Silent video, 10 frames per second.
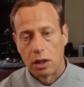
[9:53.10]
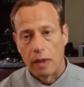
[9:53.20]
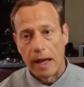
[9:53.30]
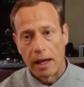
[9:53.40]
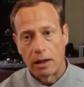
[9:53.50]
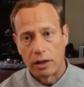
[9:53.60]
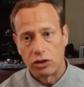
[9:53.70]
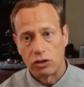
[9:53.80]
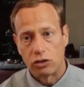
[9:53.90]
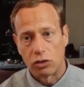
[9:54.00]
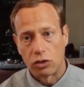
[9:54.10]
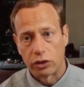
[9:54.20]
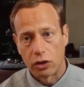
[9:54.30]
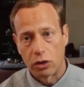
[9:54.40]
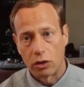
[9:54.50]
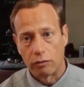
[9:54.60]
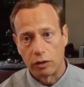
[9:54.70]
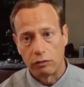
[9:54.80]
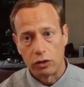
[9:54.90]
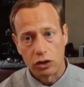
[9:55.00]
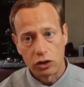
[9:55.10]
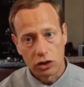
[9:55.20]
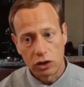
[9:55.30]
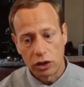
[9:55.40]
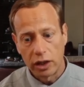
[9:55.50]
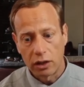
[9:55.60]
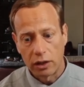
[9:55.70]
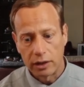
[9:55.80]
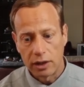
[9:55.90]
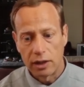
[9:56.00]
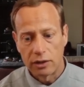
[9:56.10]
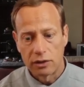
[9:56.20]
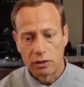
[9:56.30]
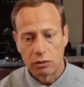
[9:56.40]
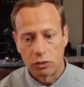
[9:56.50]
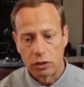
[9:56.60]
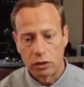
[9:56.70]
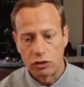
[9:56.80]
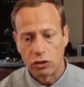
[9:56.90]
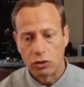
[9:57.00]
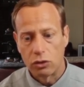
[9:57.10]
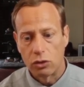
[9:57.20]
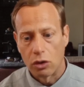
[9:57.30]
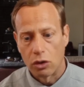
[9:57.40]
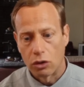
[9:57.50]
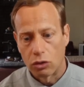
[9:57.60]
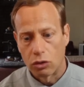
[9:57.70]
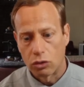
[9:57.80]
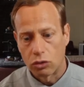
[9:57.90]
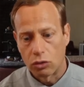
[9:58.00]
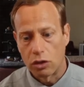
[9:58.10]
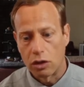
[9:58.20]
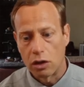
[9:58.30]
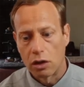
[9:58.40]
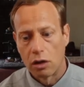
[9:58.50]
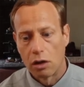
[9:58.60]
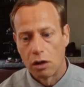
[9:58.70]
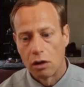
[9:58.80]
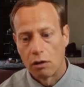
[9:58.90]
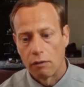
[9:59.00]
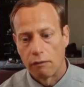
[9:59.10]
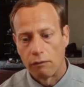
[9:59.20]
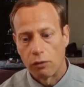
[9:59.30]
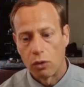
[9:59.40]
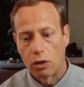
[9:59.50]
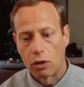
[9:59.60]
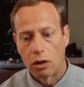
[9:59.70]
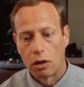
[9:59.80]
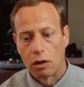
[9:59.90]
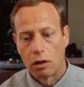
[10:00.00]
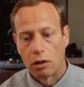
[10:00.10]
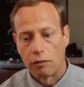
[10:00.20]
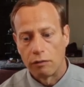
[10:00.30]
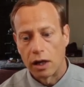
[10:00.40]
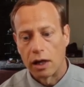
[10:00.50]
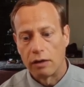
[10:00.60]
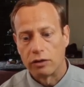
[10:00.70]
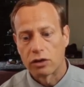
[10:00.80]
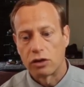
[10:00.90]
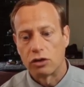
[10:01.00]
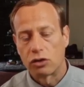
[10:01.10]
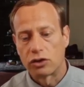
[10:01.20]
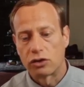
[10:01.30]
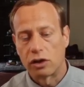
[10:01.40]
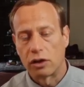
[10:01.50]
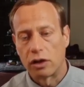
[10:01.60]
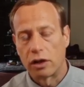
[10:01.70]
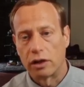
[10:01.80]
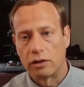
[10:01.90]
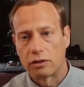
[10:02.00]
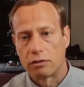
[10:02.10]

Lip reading: that allows you to draw the curve. If you just click like this, 1, 2, 3, 4, 5, it's going to draw straight lines.